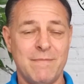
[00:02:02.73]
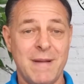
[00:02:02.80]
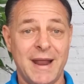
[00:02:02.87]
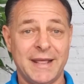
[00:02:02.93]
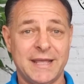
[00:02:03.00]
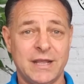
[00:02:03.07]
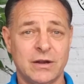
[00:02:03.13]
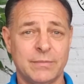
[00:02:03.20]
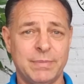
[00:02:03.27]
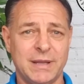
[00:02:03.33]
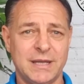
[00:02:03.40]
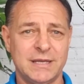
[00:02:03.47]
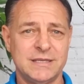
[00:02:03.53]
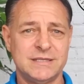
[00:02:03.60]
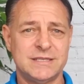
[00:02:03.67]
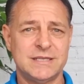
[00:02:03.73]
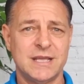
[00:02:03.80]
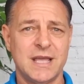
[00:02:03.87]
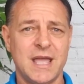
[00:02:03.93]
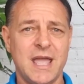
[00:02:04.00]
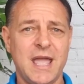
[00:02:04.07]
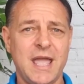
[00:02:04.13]
Medicare pays
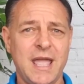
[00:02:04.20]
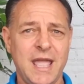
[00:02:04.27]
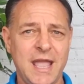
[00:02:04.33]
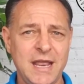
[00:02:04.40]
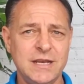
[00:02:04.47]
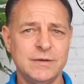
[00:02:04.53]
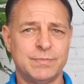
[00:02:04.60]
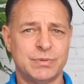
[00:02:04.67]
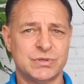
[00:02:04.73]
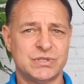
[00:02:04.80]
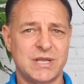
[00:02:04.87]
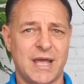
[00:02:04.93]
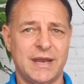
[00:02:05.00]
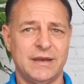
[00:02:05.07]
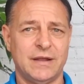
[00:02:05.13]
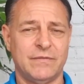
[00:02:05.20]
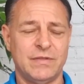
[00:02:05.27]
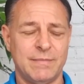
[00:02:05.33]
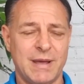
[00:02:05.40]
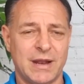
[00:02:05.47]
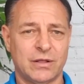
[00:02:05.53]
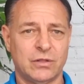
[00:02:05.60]
80% of the
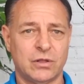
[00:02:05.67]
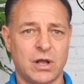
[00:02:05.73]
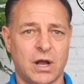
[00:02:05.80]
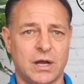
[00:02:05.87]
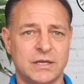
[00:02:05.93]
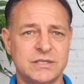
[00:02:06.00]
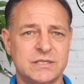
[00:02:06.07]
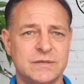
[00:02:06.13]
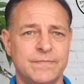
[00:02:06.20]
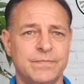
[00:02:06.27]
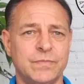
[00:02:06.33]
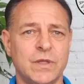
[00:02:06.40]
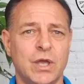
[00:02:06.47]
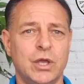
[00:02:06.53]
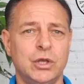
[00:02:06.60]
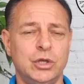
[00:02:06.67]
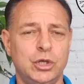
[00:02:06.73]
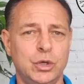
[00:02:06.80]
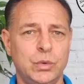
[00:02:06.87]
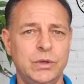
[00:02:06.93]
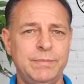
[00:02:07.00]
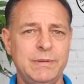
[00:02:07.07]
medical cost,
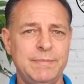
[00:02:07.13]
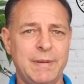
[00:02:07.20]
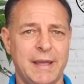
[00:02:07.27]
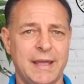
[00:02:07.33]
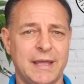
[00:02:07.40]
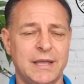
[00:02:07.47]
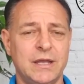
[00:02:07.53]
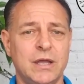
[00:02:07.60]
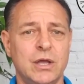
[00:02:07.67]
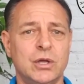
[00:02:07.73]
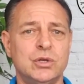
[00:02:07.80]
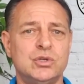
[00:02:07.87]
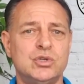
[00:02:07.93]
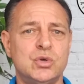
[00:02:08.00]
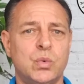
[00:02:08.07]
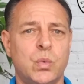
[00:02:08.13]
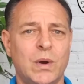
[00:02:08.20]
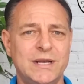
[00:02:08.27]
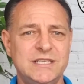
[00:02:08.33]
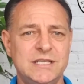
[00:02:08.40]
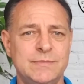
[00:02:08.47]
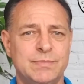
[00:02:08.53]
you would be paying
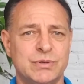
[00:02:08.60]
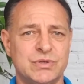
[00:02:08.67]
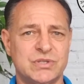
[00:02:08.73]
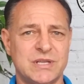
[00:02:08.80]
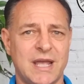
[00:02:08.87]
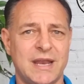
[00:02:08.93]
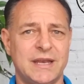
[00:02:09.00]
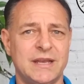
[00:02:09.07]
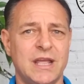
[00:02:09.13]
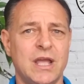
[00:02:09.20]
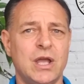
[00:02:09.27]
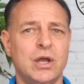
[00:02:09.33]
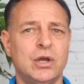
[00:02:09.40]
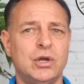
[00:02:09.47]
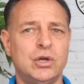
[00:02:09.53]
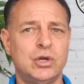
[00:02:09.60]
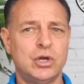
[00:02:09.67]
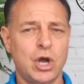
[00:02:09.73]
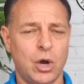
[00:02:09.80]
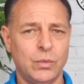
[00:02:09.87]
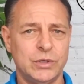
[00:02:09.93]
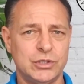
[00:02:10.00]
20%
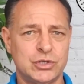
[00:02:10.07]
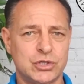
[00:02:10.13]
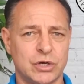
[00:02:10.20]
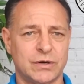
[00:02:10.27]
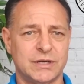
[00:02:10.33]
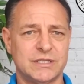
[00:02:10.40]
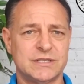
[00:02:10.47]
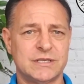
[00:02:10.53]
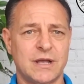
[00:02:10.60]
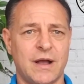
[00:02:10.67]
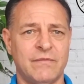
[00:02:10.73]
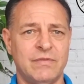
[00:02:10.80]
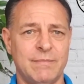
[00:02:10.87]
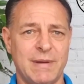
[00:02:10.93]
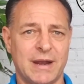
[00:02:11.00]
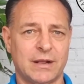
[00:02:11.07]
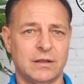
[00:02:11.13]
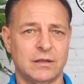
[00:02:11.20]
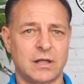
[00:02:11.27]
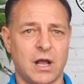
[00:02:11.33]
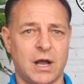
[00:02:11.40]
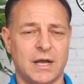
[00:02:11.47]
coinsurance of the medical
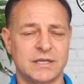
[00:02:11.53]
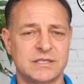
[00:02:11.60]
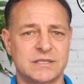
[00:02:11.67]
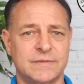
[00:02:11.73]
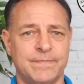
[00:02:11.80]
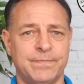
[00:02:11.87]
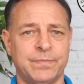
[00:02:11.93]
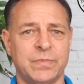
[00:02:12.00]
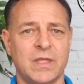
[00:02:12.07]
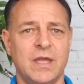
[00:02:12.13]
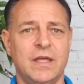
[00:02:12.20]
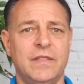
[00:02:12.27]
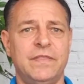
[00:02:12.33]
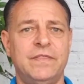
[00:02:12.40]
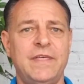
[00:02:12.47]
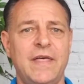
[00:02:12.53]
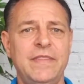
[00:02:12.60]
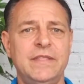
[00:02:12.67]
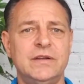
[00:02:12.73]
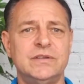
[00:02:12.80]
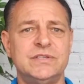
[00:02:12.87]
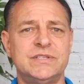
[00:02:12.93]
cost. Then
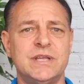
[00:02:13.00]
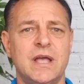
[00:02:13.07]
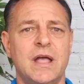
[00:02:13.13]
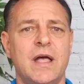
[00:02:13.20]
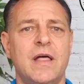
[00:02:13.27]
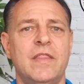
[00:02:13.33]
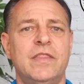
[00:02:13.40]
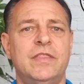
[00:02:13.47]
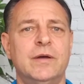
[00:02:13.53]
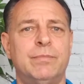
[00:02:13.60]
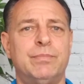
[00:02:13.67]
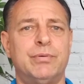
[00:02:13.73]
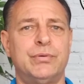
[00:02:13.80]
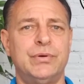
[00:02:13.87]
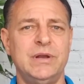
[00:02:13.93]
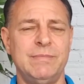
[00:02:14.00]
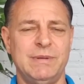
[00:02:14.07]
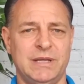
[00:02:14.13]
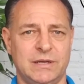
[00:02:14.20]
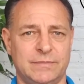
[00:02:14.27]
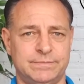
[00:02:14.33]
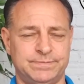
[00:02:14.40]
there's the
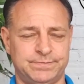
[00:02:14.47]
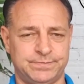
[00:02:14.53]
premium.